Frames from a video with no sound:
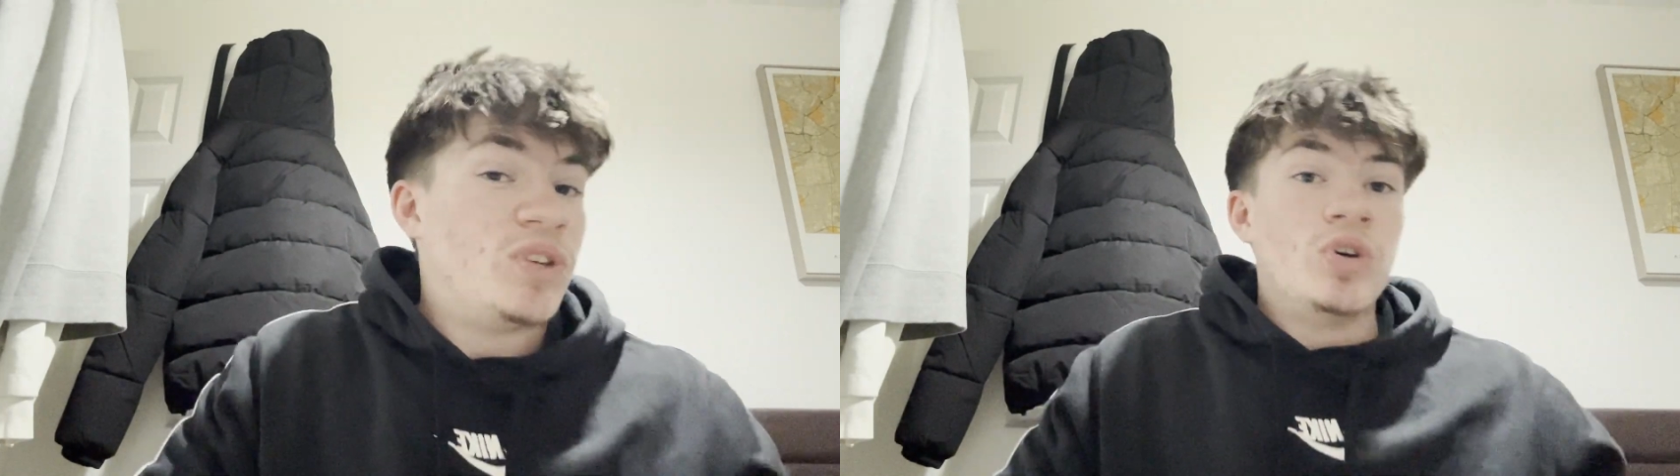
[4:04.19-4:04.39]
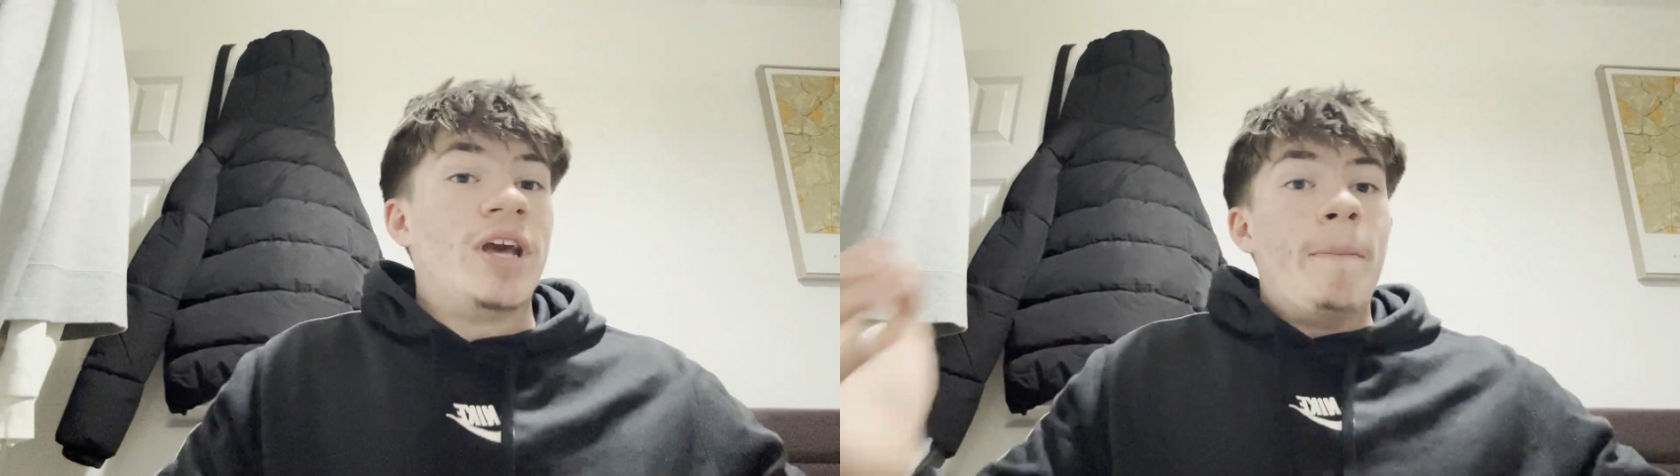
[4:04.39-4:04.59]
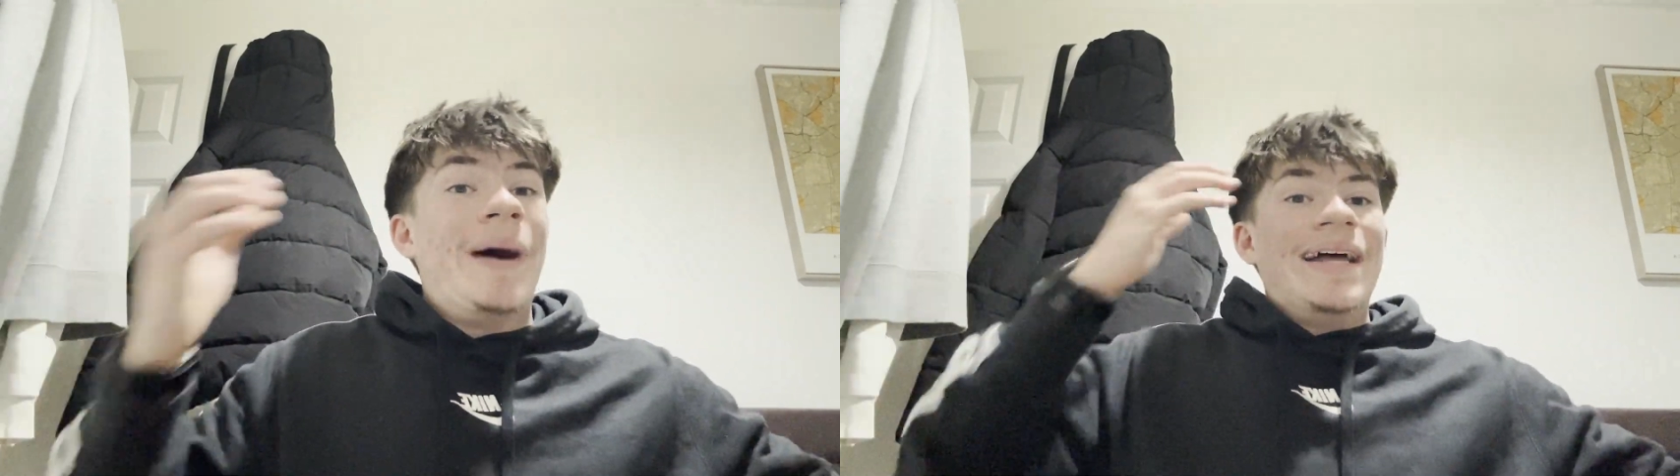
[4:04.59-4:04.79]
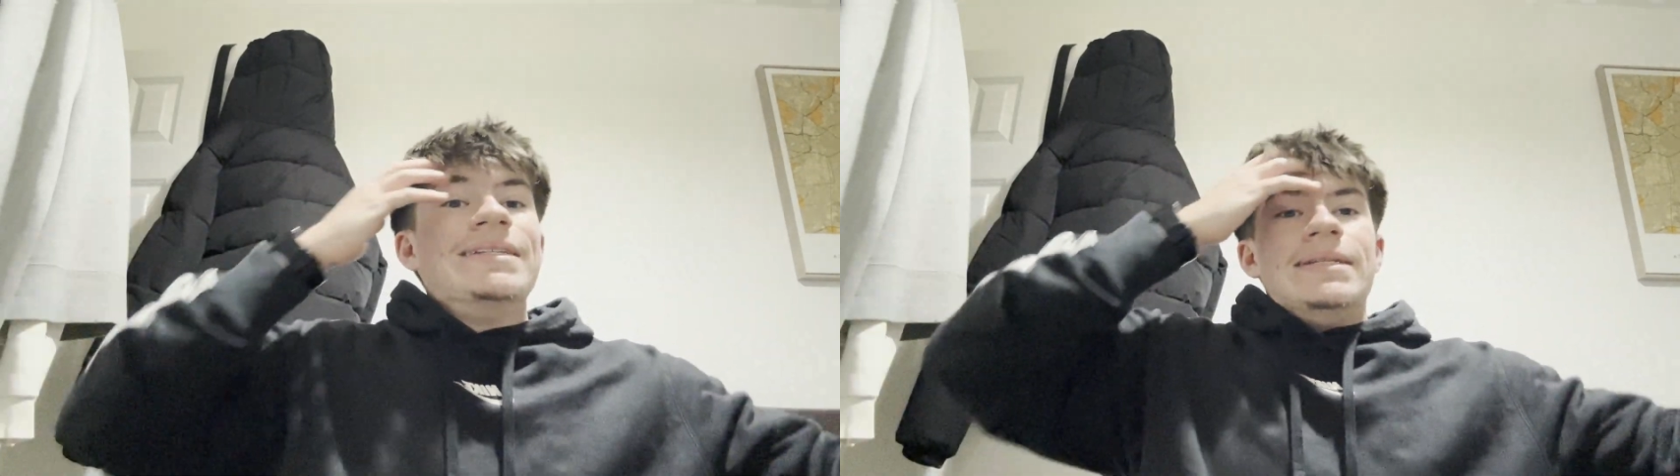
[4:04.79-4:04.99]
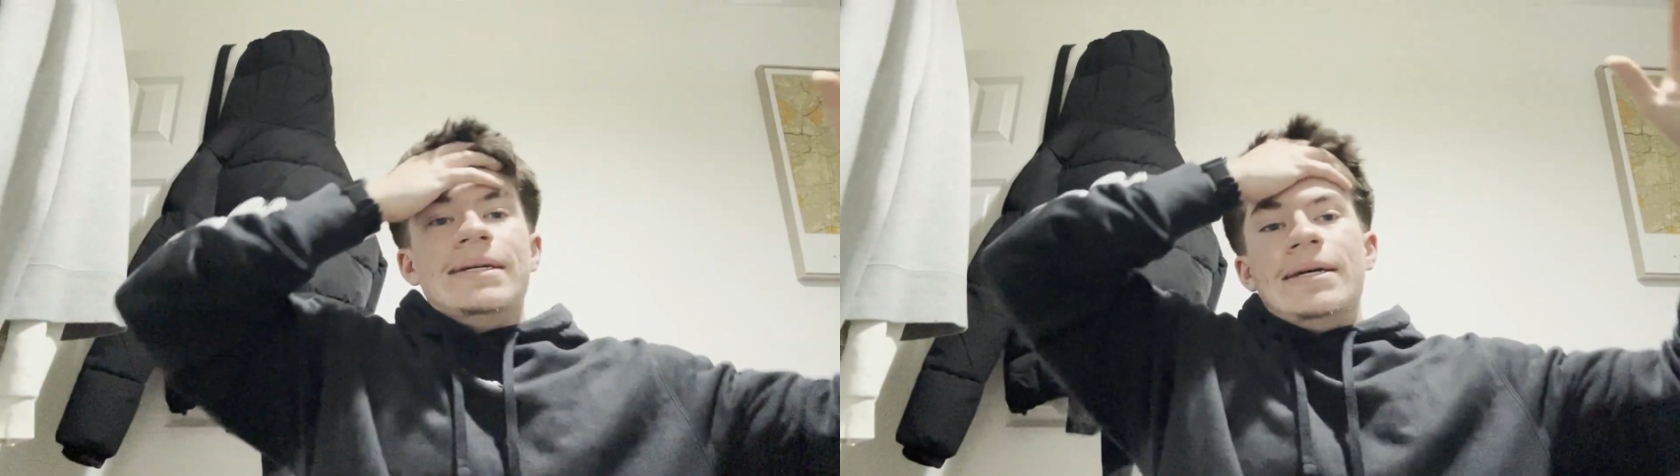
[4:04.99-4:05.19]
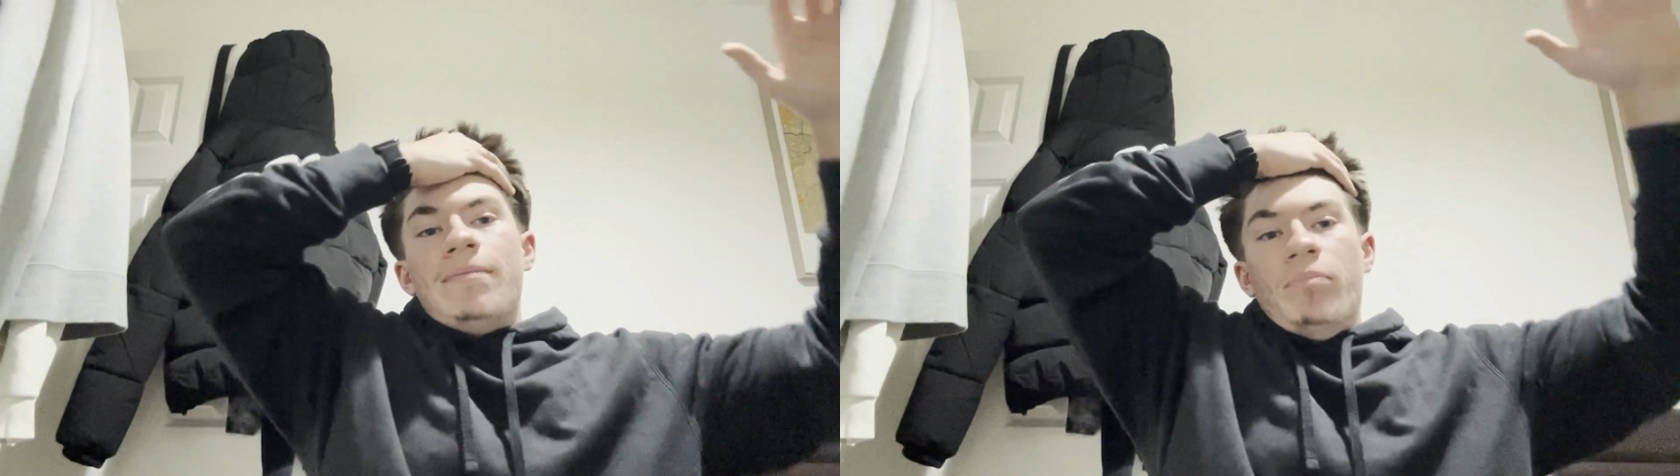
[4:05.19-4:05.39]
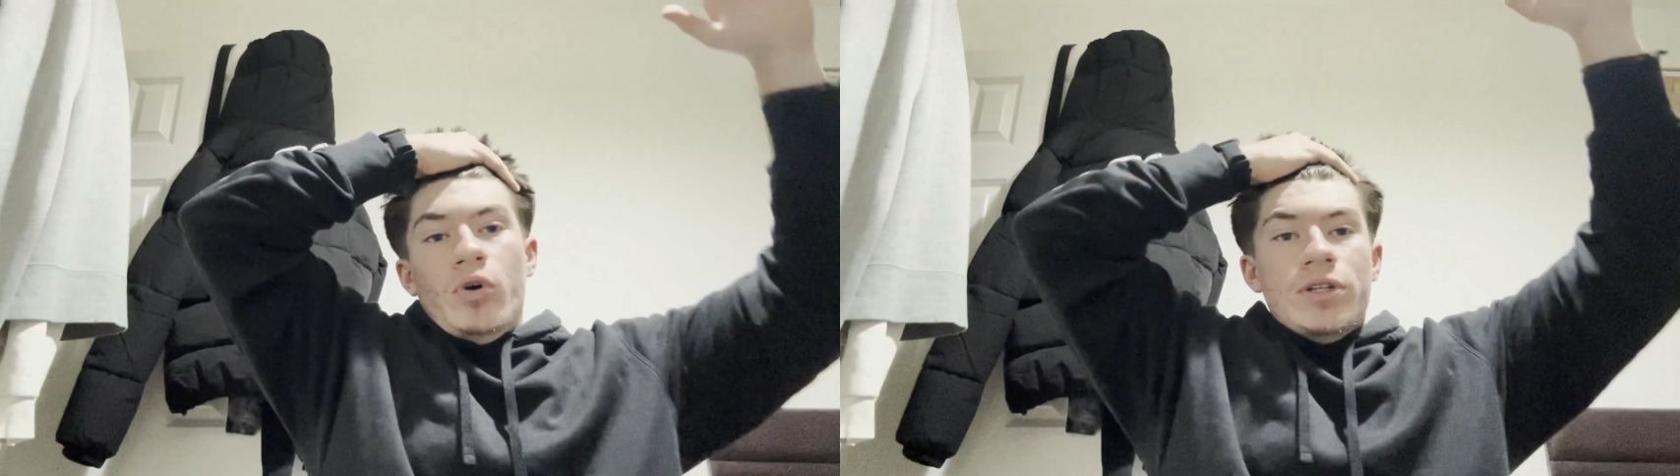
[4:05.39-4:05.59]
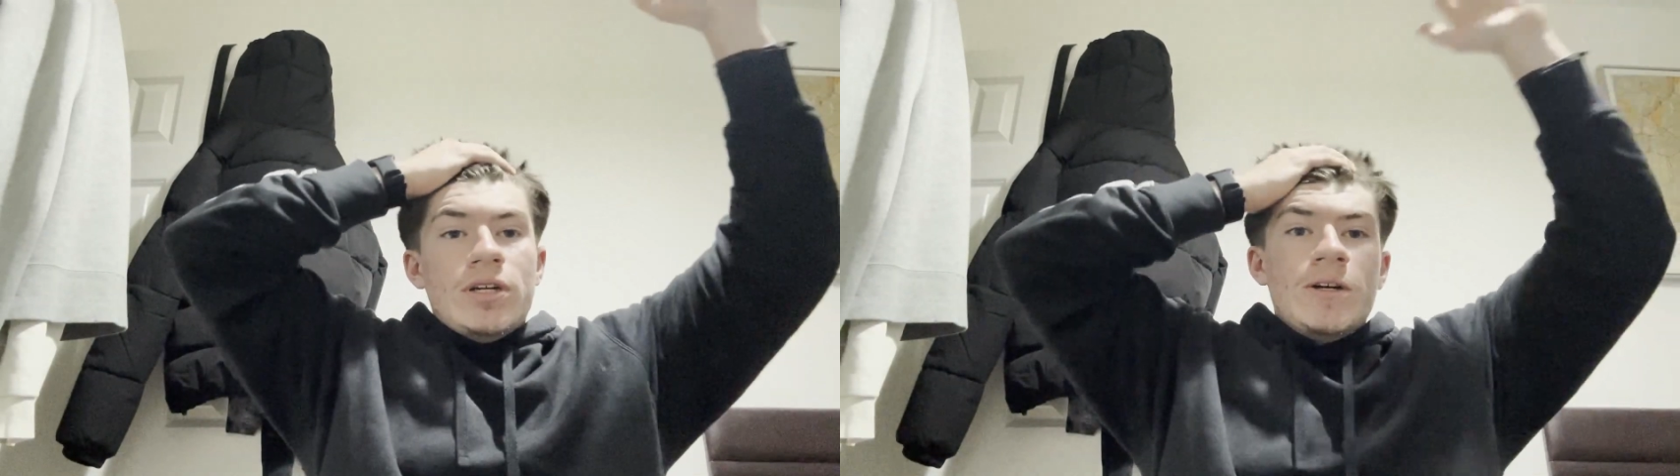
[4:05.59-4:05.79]
We could get battered,
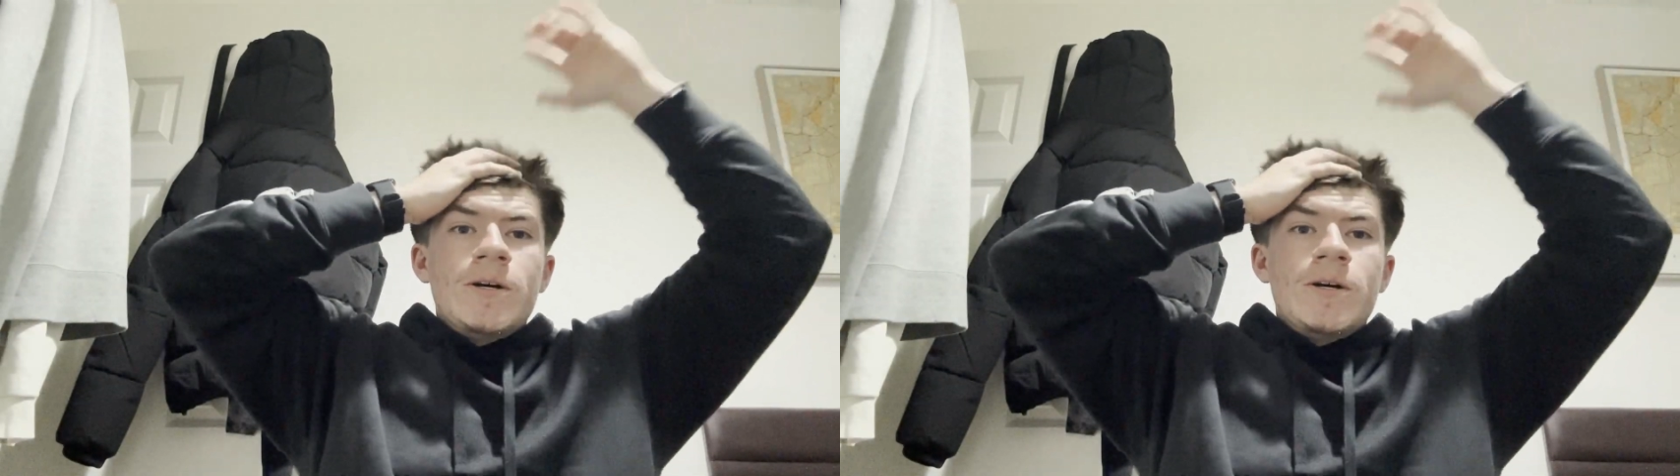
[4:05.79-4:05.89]
but